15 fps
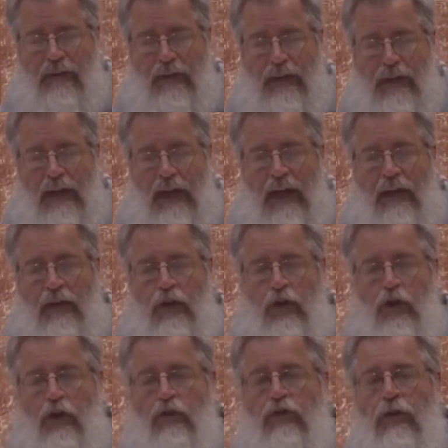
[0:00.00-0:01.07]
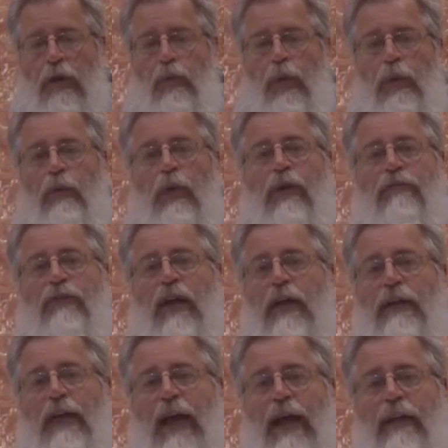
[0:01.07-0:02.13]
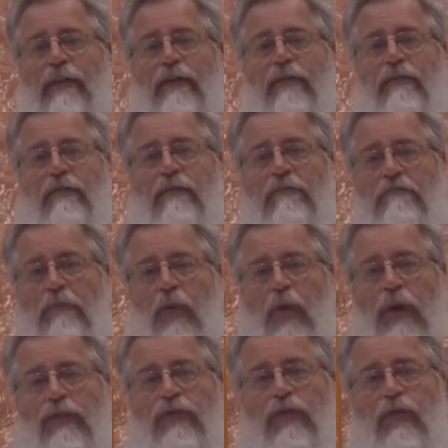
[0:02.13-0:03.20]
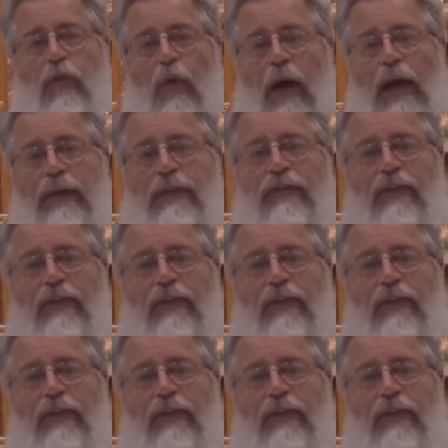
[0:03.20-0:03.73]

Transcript: And usually we would have done that once or twice, at